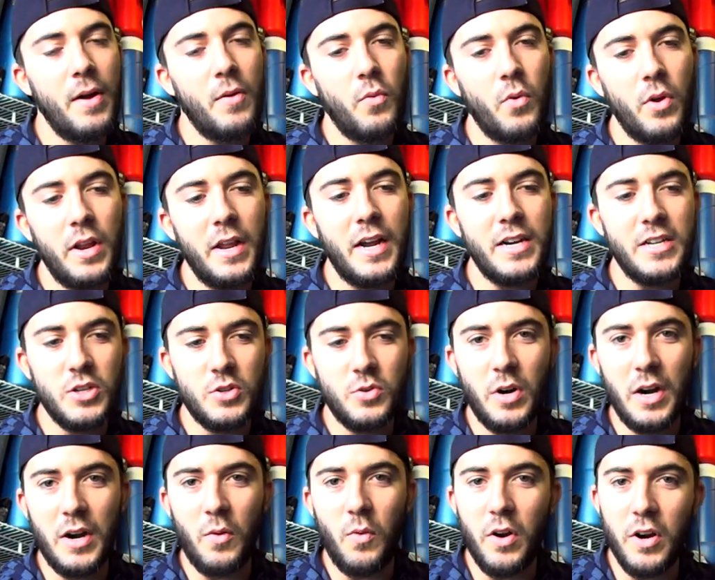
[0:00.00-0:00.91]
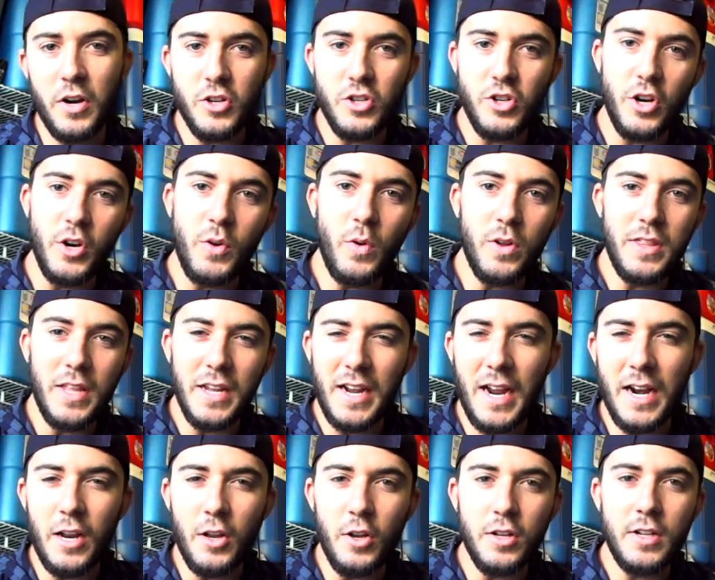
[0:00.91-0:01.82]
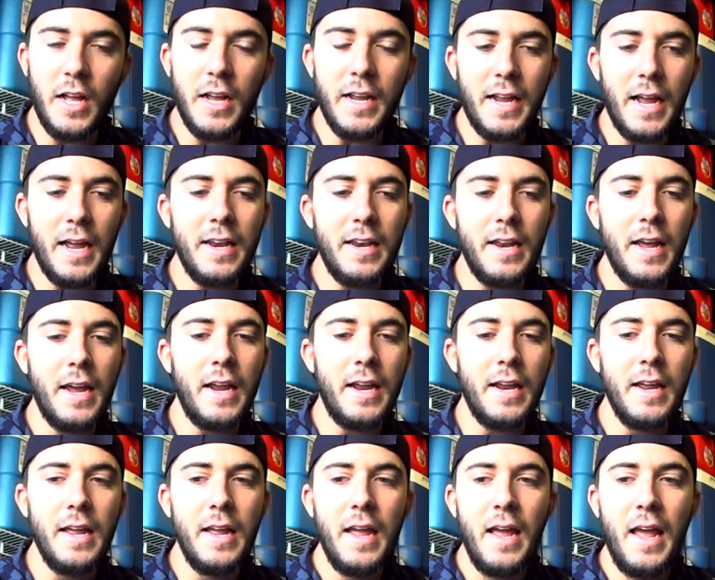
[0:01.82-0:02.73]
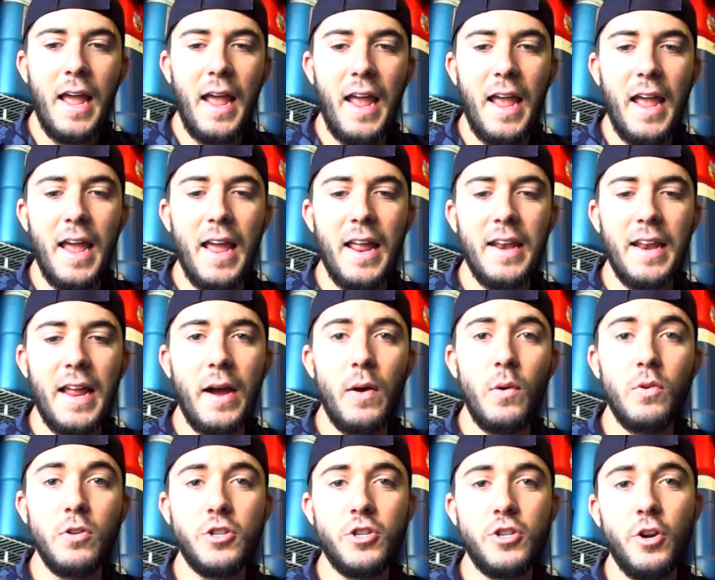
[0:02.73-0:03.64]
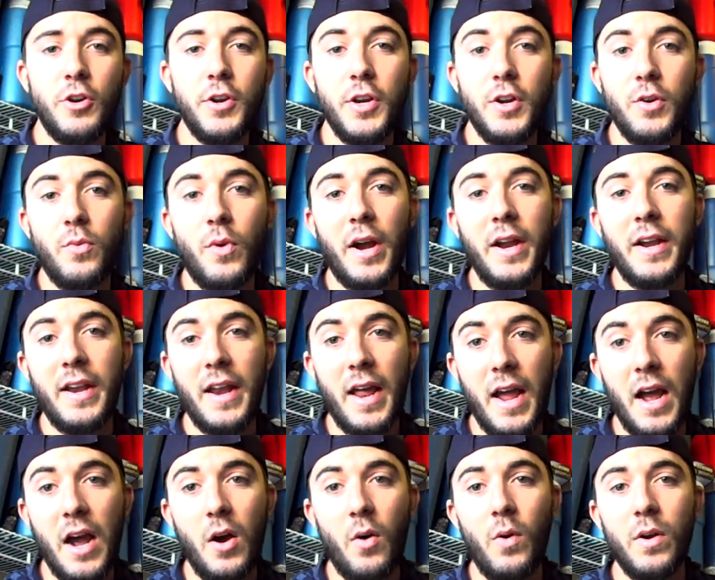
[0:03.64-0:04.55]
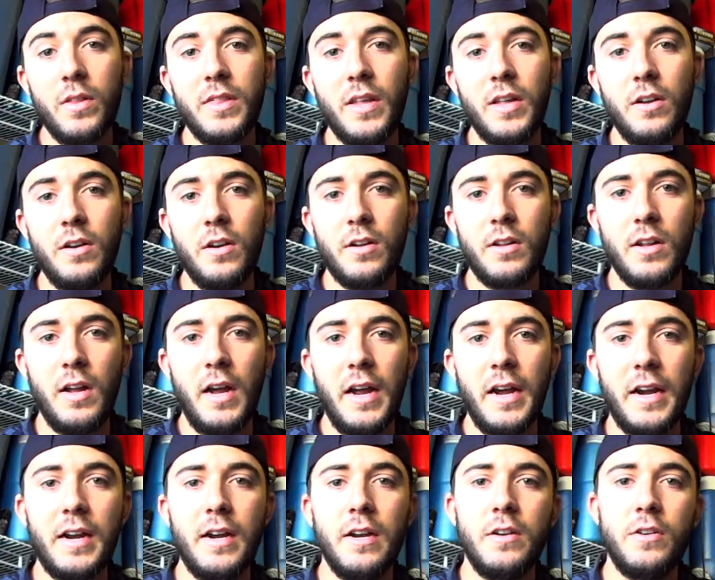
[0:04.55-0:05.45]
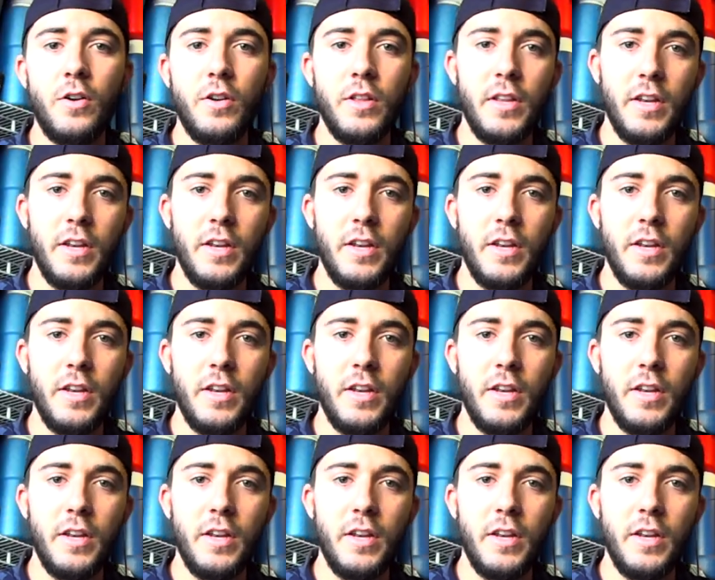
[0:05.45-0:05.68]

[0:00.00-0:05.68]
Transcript: really I just kind of wanted to show you what they kind of look like at night, and I will show you right now what they look like during the